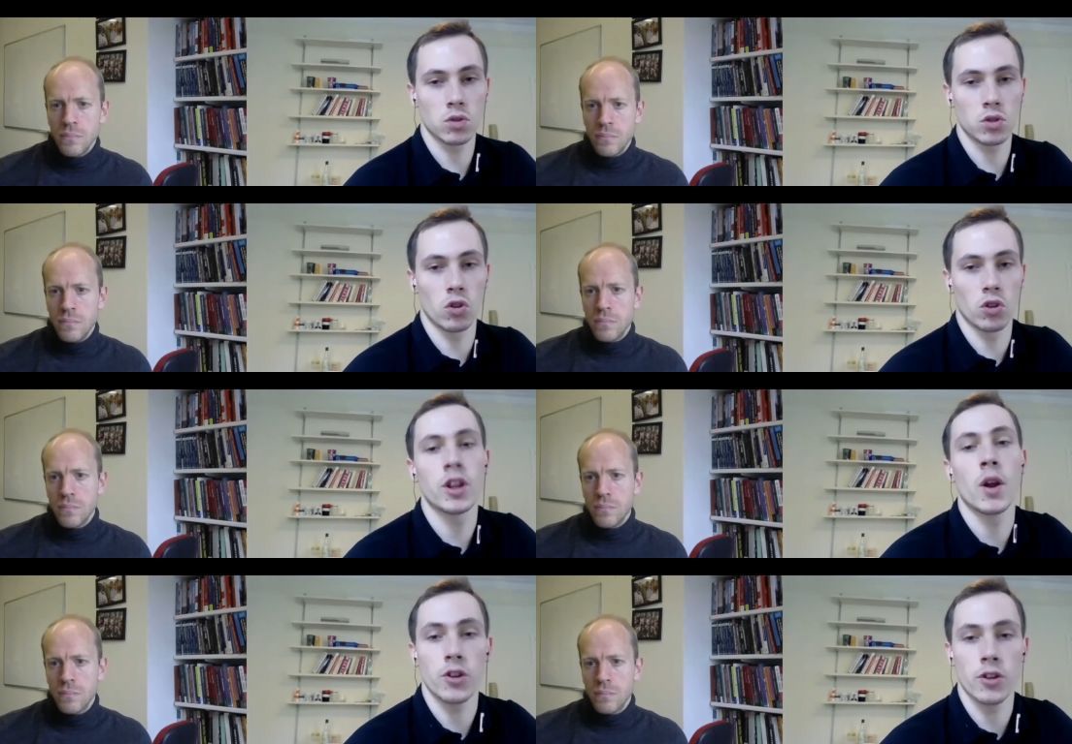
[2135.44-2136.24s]
Speaker 1: you're you
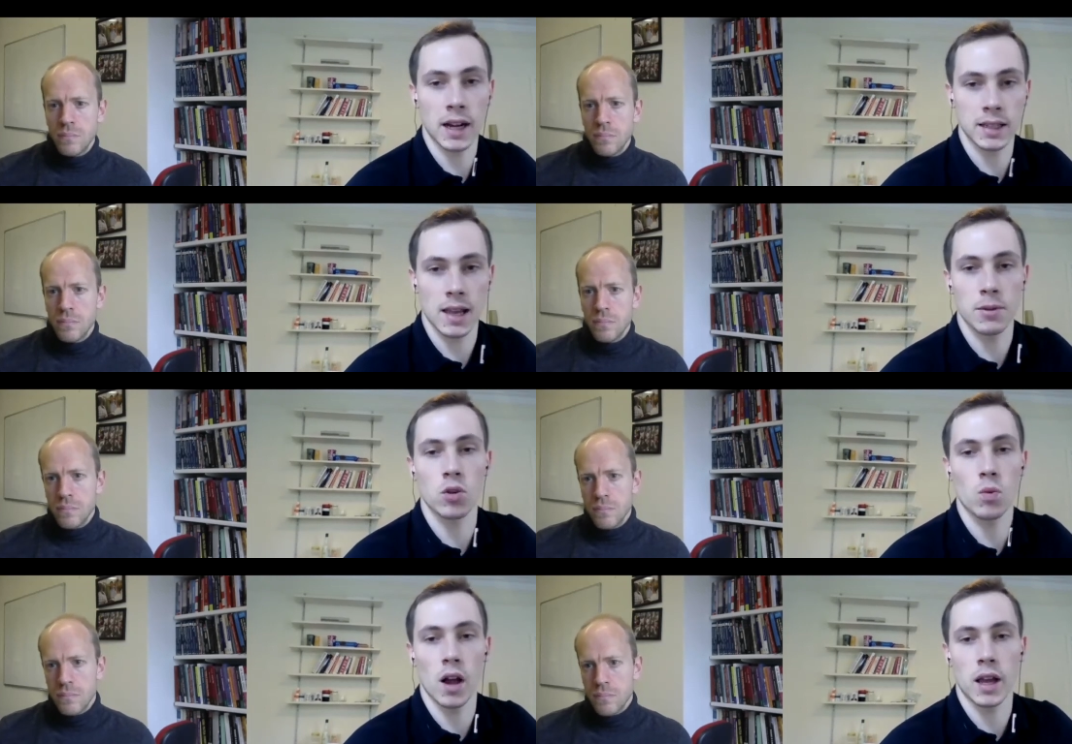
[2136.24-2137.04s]
know you're an academic you
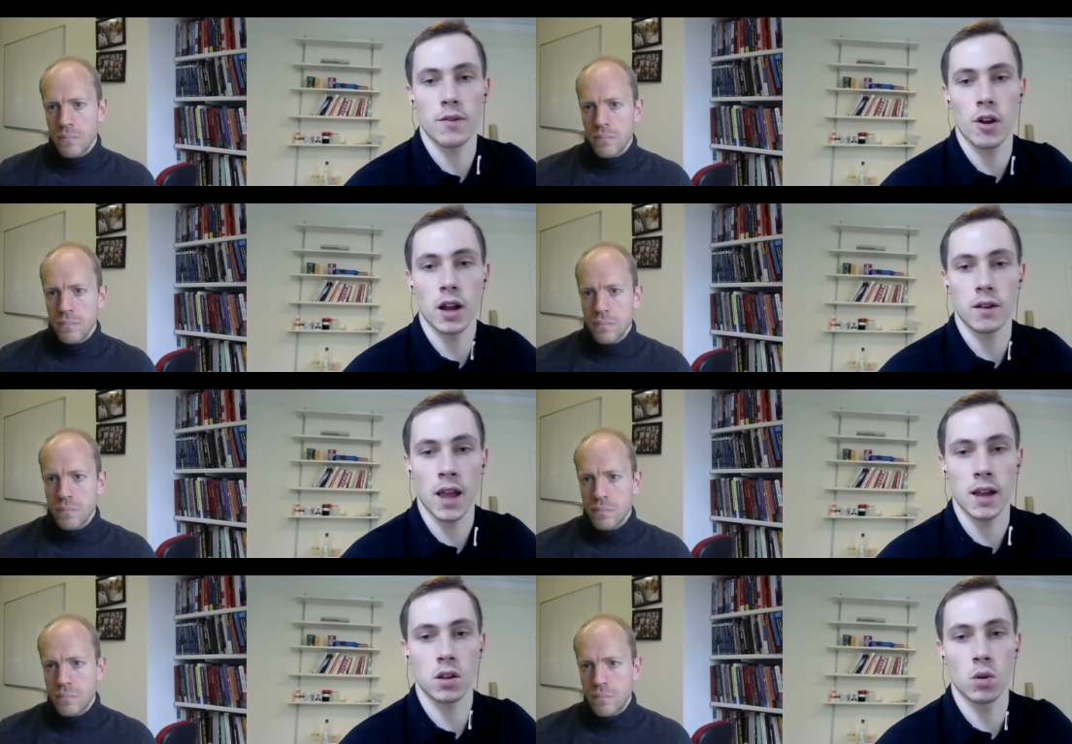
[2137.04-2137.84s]
work in a very kind of
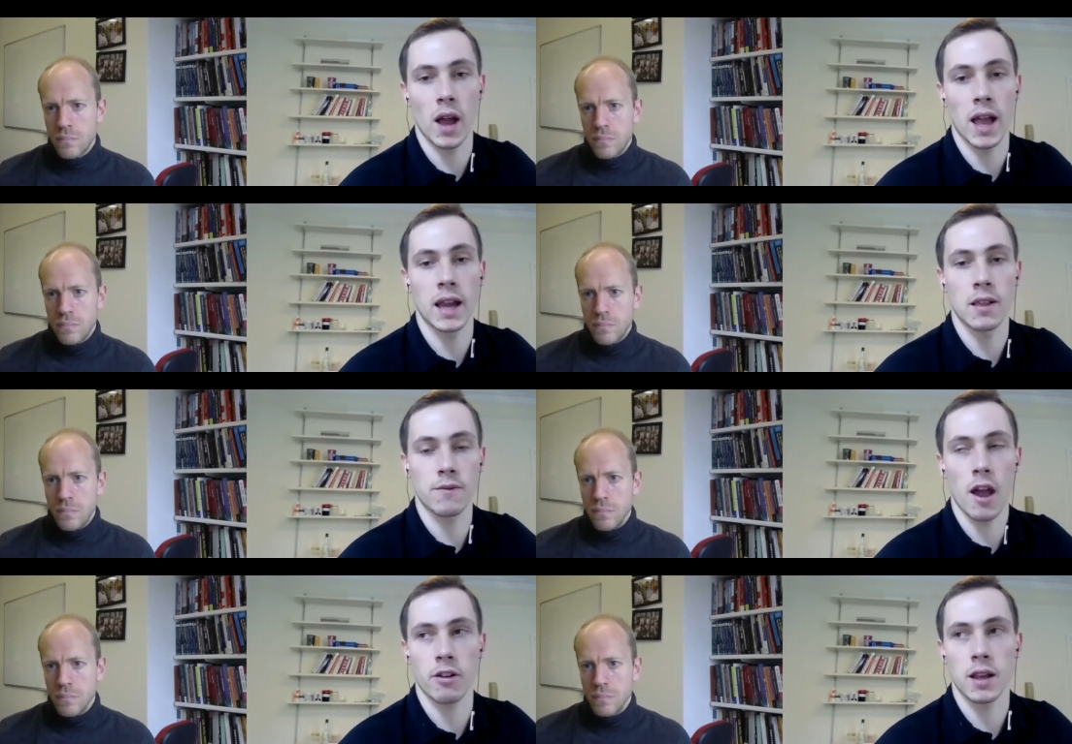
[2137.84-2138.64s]
technical way and it's
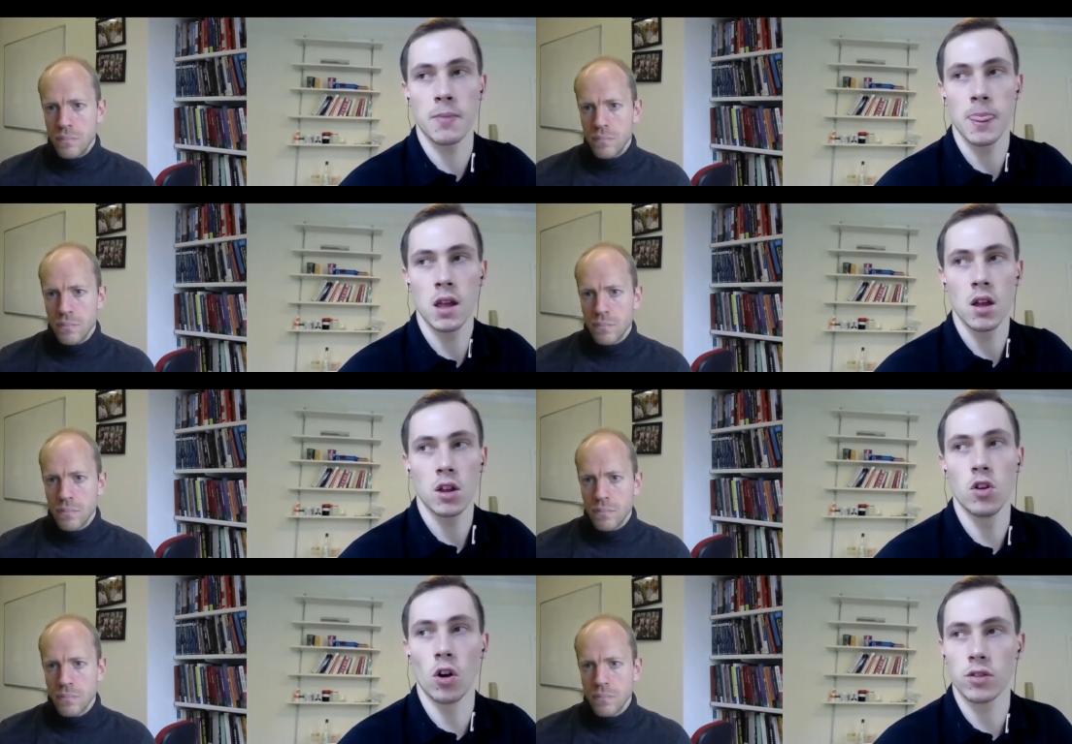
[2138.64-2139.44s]
very
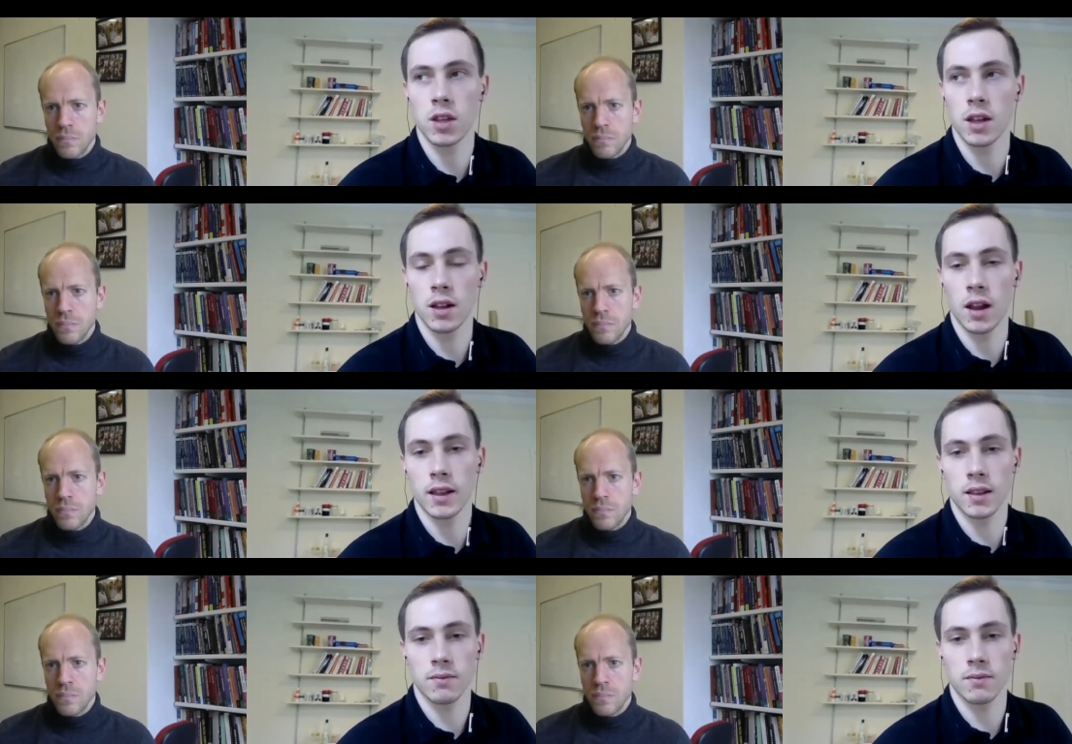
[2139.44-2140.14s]
not to like